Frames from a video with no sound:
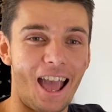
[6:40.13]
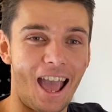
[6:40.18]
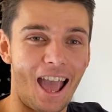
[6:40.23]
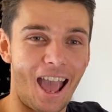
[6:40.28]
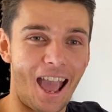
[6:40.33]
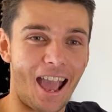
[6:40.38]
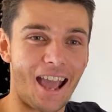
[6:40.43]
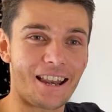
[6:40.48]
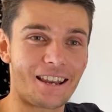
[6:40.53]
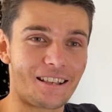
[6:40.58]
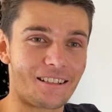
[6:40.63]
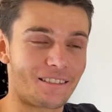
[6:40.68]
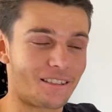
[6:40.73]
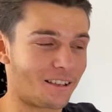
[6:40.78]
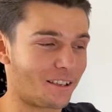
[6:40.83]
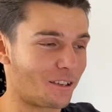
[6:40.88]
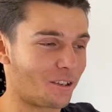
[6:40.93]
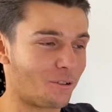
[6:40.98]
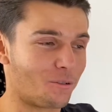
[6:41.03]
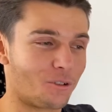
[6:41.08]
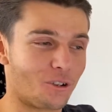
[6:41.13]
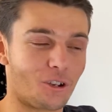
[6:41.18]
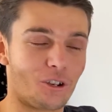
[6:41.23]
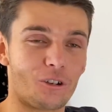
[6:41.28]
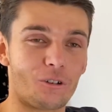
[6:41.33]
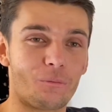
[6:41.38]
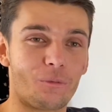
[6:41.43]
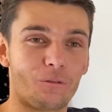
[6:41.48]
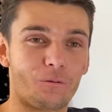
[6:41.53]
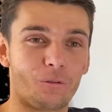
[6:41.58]
anything you
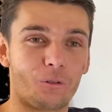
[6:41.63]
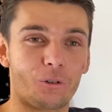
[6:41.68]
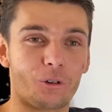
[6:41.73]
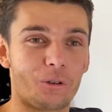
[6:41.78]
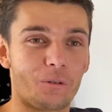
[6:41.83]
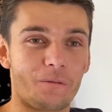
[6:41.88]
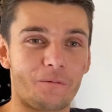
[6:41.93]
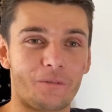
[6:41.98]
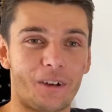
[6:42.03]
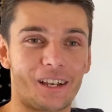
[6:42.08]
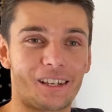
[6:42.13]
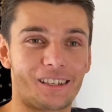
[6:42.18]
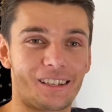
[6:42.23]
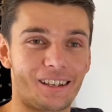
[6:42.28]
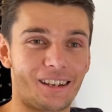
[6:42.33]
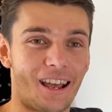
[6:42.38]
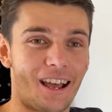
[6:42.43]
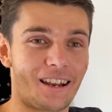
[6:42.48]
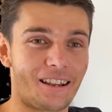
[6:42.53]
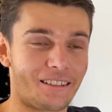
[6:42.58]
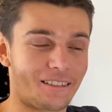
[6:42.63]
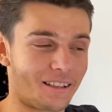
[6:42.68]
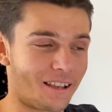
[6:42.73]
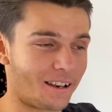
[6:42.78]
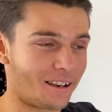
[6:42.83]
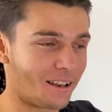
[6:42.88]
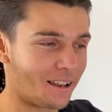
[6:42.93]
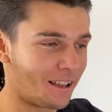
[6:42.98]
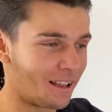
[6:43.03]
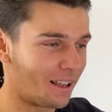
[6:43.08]
do before you invest in
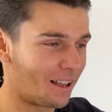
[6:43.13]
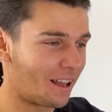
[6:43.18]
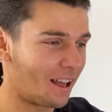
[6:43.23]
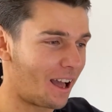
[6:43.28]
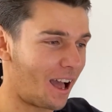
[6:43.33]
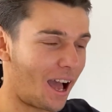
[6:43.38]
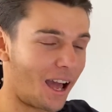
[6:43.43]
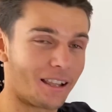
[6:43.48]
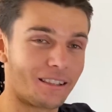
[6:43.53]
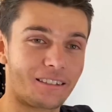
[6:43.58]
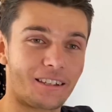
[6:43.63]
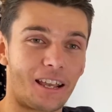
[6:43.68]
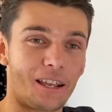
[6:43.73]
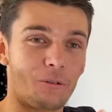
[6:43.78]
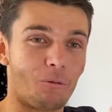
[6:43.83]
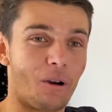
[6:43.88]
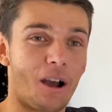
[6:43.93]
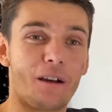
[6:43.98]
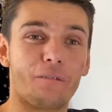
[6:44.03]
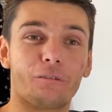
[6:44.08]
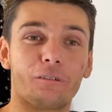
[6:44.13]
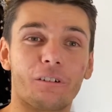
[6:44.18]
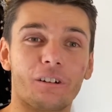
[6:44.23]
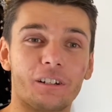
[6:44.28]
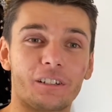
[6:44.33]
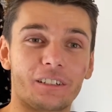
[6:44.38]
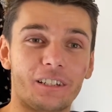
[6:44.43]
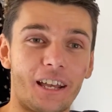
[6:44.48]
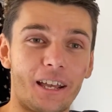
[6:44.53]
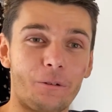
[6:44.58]
anything, and take whatever I
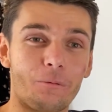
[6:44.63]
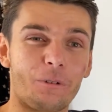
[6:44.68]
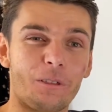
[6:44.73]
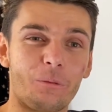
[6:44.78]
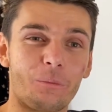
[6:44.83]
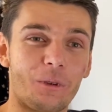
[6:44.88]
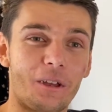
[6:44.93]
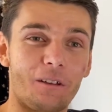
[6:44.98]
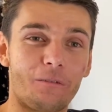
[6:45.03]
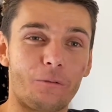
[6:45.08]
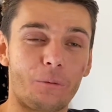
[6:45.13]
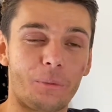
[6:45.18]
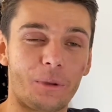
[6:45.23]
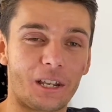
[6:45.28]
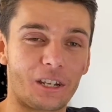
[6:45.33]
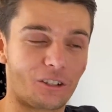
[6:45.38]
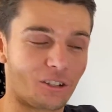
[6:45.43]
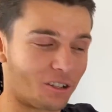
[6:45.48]
say with a bit of a pinch of